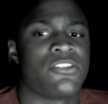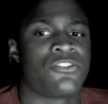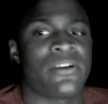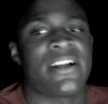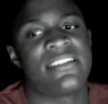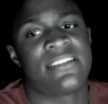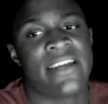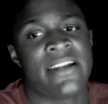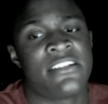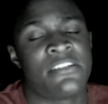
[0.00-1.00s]
try to sit
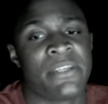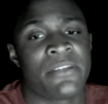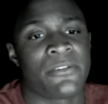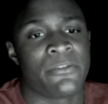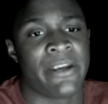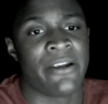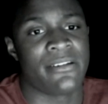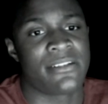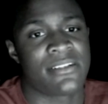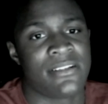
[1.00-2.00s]
down and speak with your
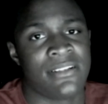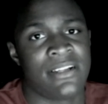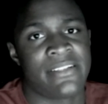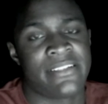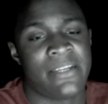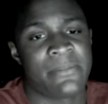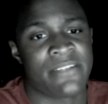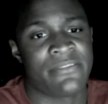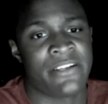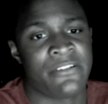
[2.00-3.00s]
parents. A lot of times
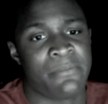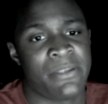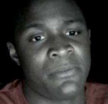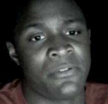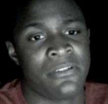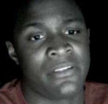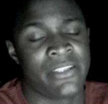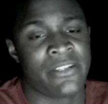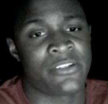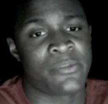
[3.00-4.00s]
I find that people, you know,